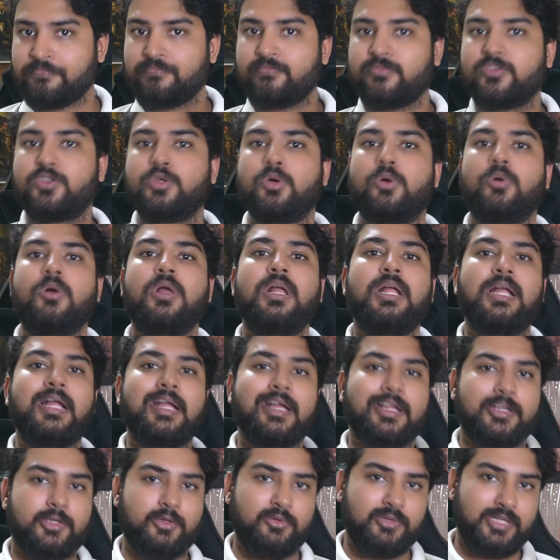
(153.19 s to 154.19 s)
So
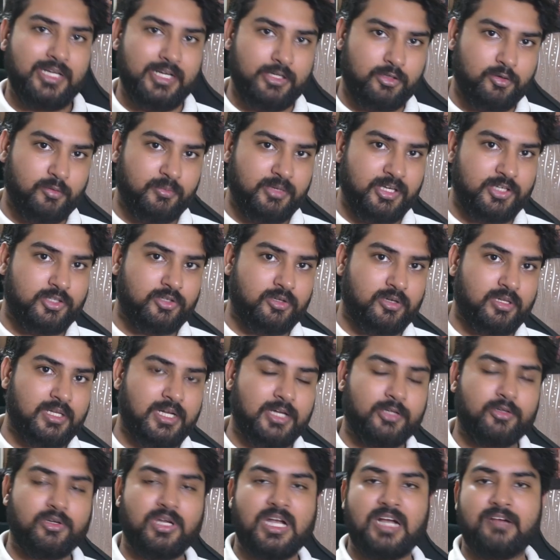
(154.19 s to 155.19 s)
you need to make sure
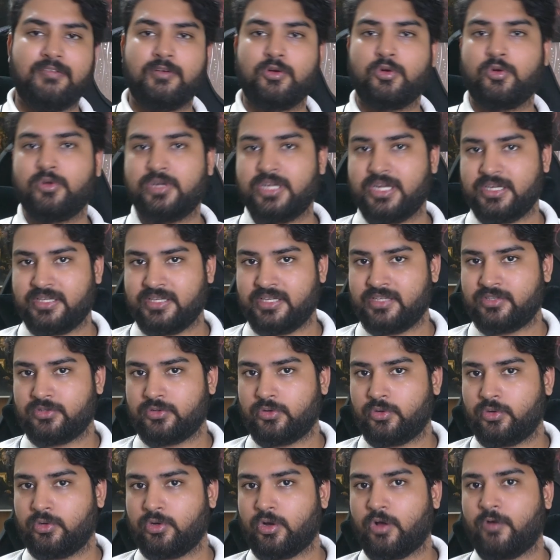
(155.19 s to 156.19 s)
that you have a good ATS
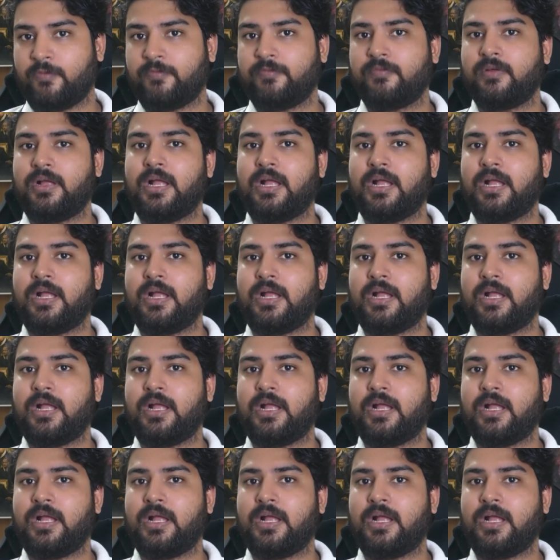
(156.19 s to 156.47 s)
score of